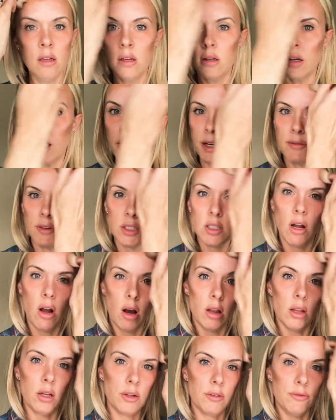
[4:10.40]
kind of a
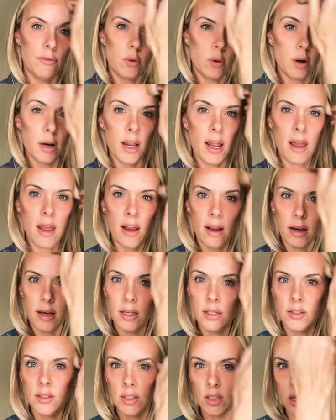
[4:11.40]
taller forehead,
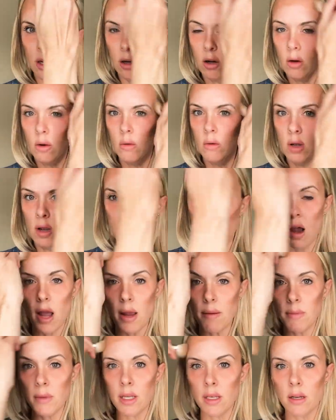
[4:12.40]
so
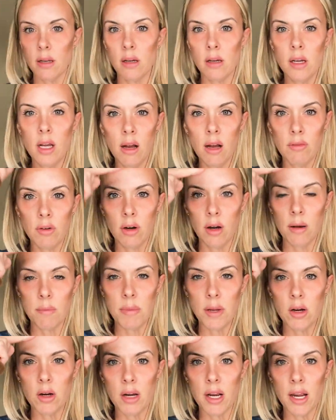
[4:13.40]
I'm gonna cover a
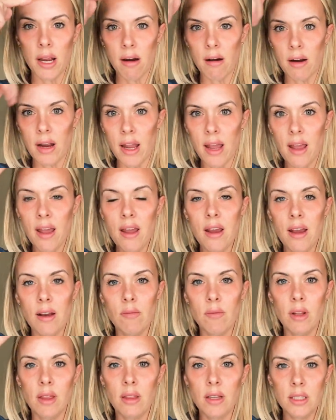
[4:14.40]
bigger area. And
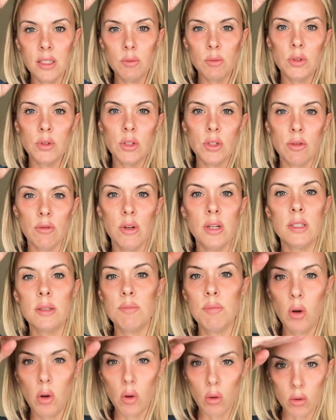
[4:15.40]
what this will do is
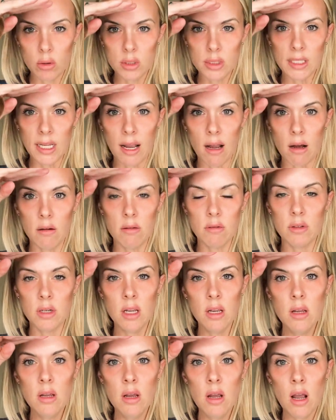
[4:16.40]
pull down
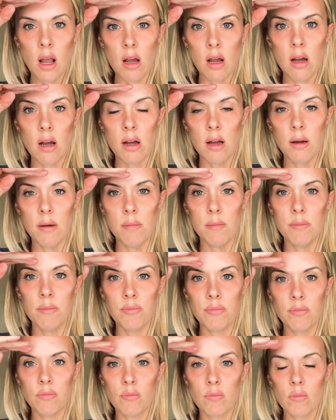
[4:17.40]

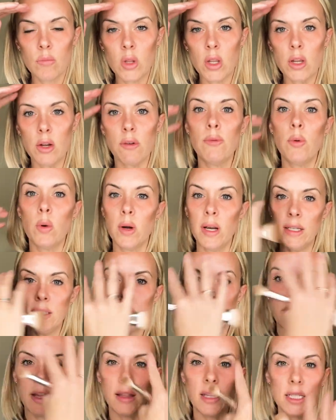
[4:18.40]
your forehead
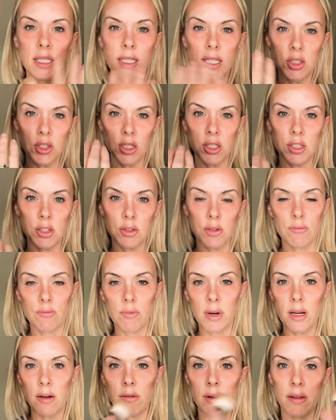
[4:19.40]
so that the attention is
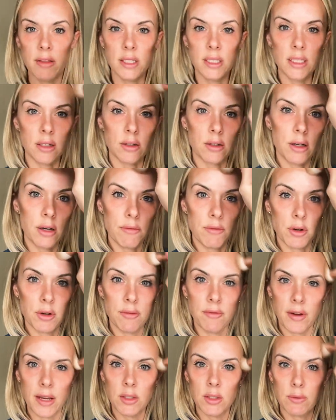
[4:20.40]
right around the center of your
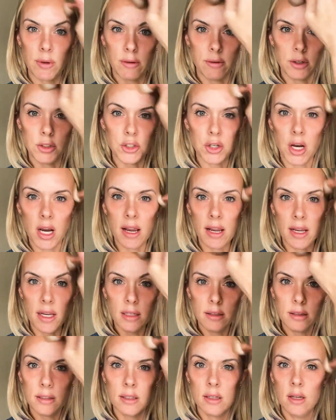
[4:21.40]
face, right around your
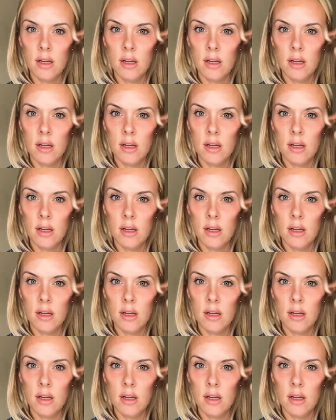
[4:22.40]
eyes,